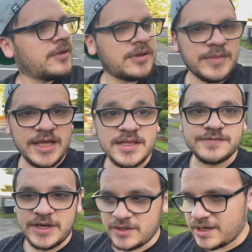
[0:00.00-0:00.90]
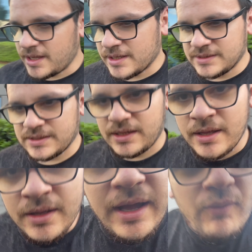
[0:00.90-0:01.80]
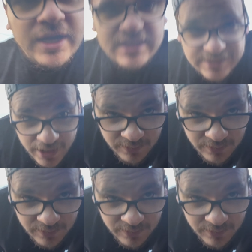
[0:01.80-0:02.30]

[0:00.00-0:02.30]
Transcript: making this video today because I wanted to talk